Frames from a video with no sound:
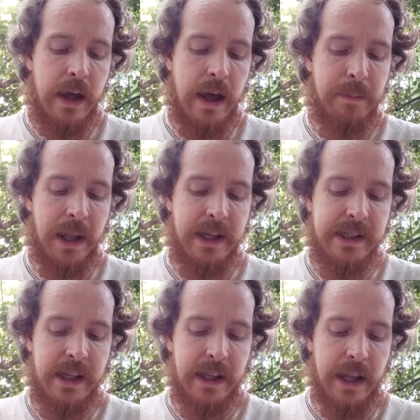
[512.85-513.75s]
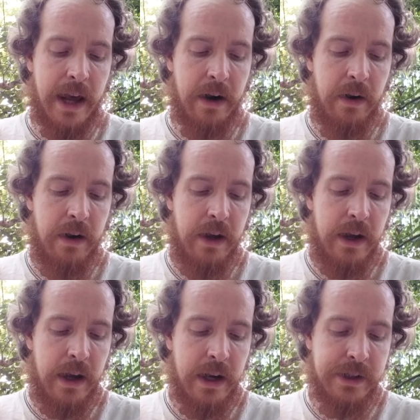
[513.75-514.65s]
and placing the latter
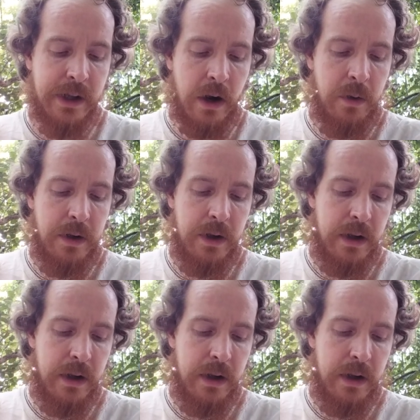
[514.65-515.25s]
in his coat,